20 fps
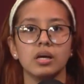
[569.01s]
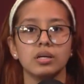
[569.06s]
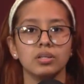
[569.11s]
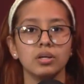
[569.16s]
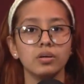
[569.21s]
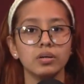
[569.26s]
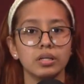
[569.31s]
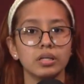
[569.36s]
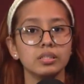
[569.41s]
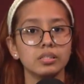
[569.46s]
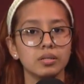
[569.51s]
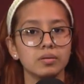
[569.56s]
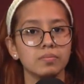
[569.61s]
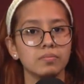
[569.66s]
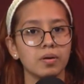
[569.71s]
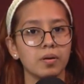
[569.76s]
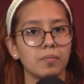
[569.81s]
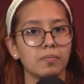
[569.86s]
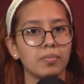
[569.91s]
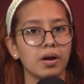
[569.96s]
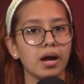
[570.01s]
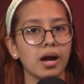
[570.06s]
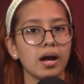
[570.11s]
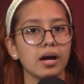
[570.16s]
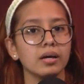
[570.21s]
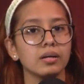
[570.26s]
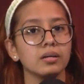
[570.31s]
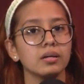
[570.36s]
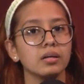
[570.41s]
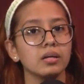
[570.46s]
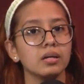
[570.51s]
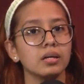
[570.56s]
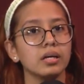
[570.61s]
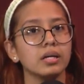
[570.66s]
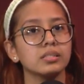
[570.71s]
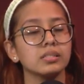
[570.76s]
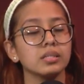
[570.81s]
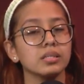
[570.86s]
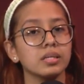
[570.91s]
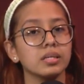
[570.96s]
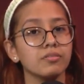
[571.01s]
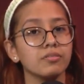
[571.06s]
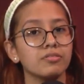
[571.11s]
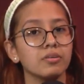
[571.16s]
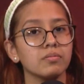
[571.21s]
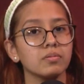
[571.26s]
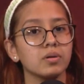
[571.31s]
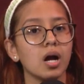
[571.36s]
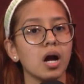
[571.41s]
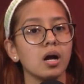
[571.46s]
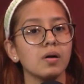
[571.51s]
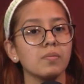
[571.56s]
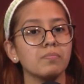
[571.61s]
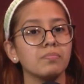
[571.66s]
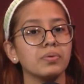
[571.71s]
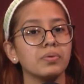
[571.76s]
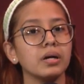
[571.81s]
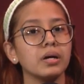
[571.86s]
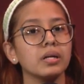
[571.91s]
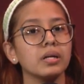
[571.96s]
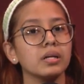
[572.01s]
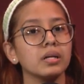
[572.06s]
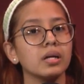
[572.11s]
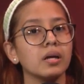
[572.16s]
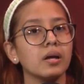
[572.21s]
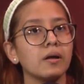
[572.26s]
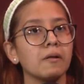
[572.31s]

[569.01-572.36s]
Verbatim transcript: no it isn't bad it's a gift from god but